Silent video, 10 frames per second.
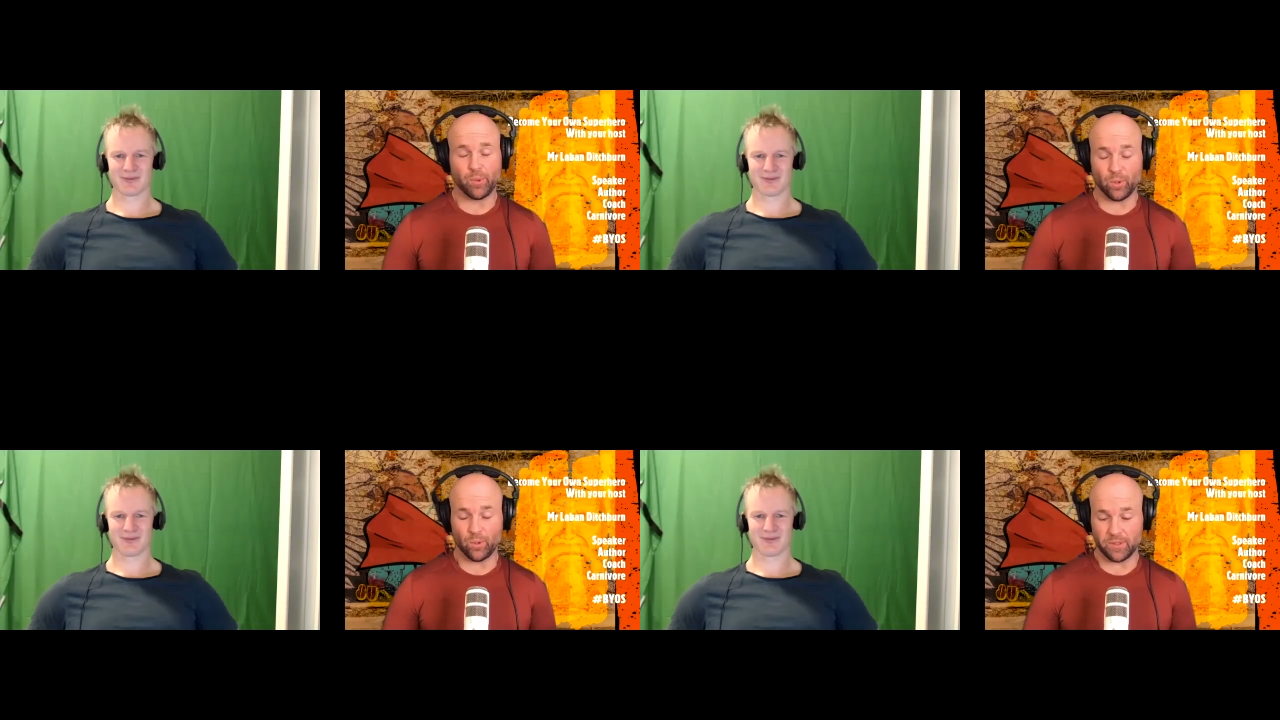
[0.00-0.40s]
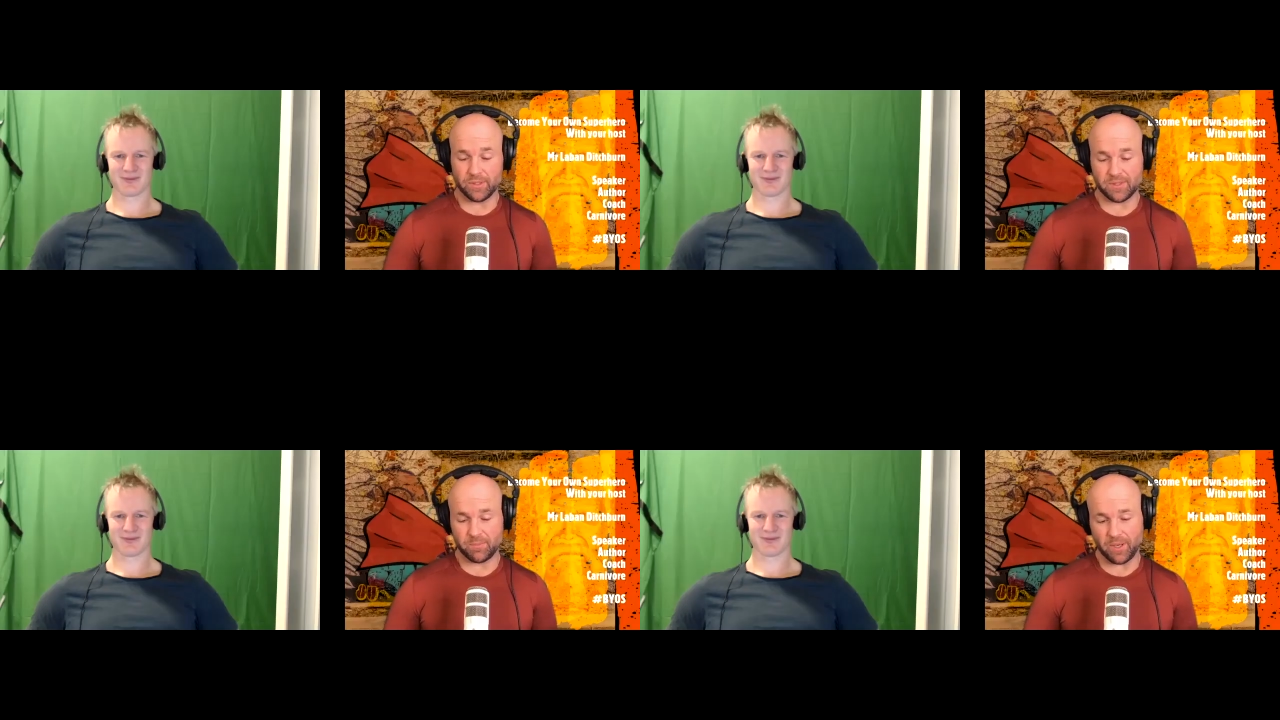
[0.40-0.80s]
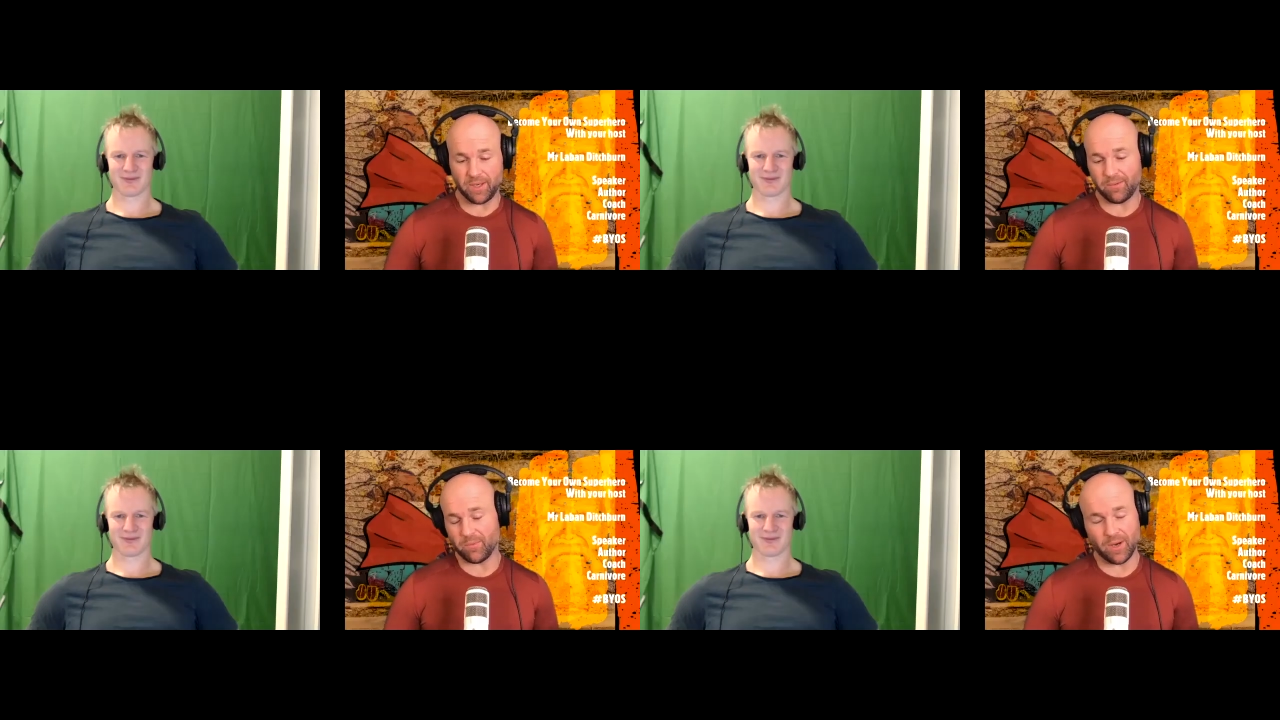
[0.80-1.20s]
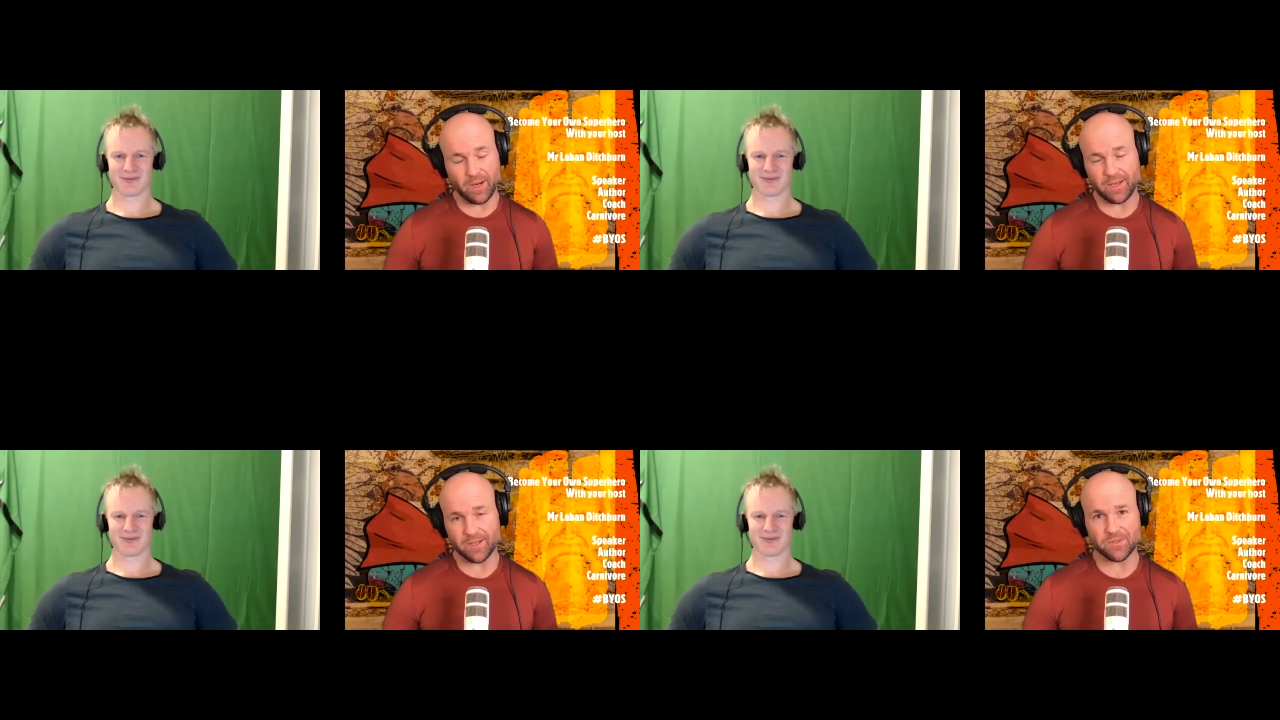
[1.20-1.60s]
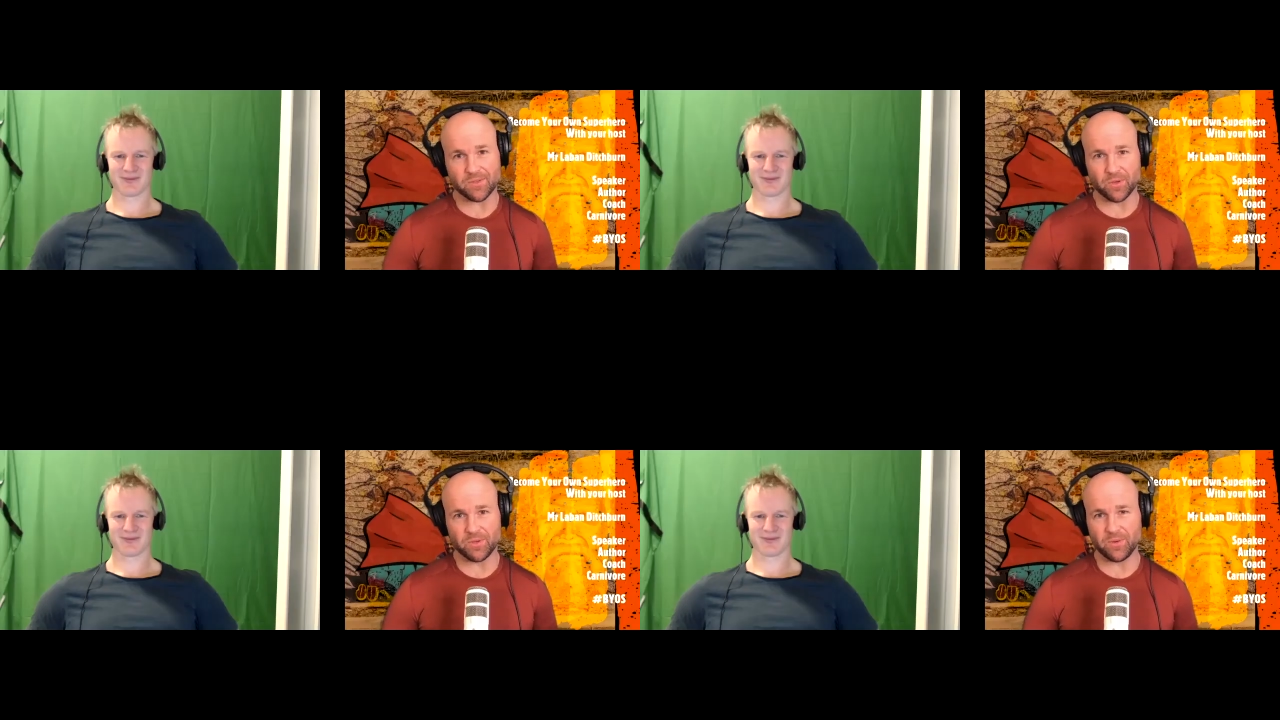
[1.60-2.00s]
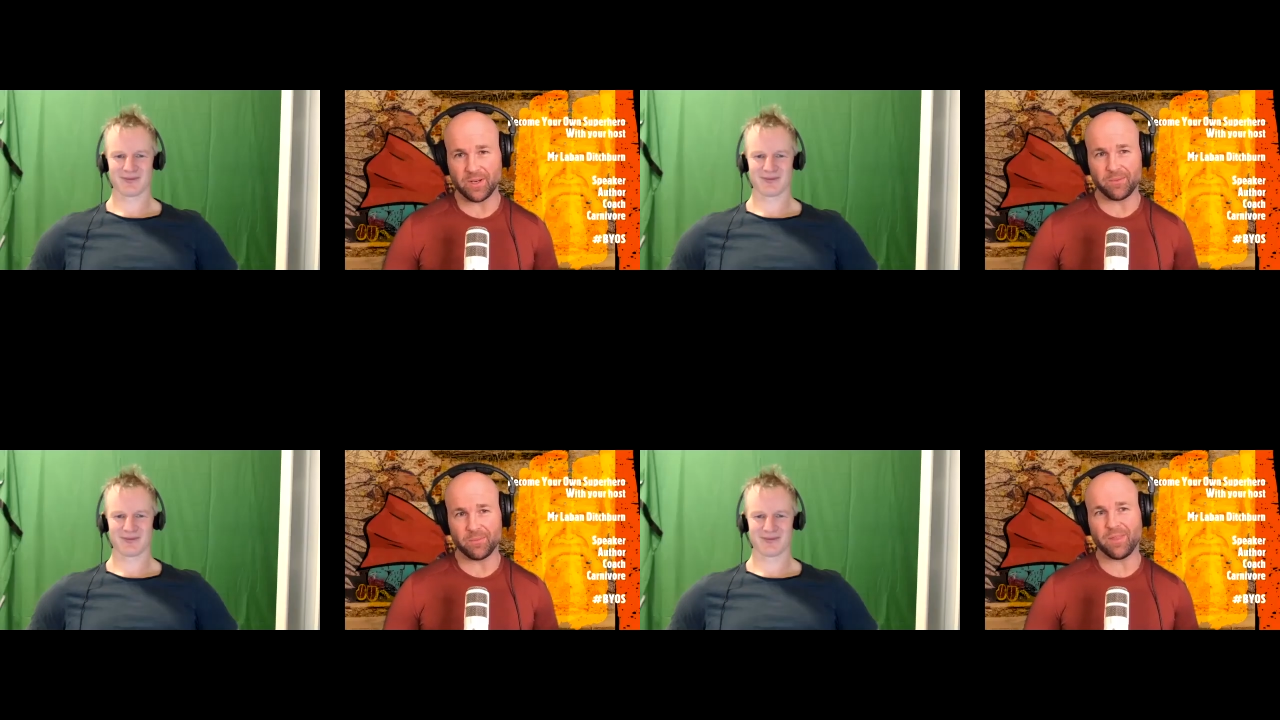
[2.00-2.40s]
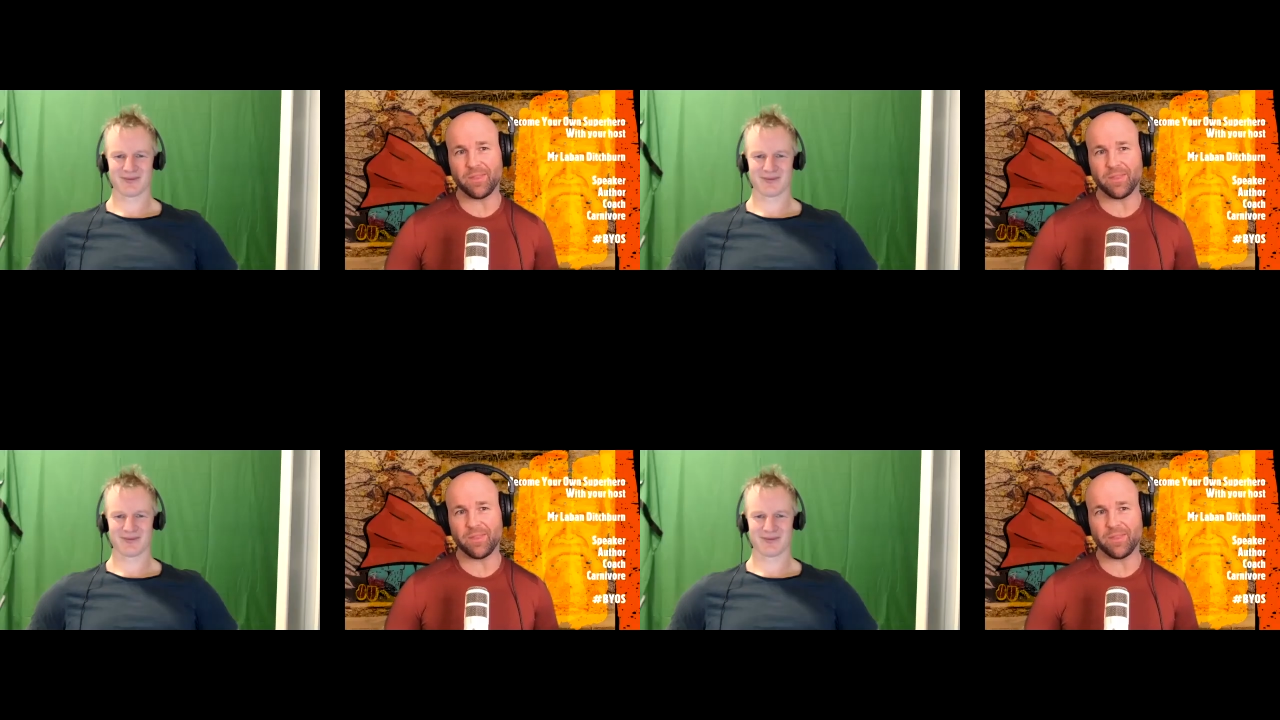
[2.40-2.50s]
Speaker 1: Paul, this has been really extraordinary, and we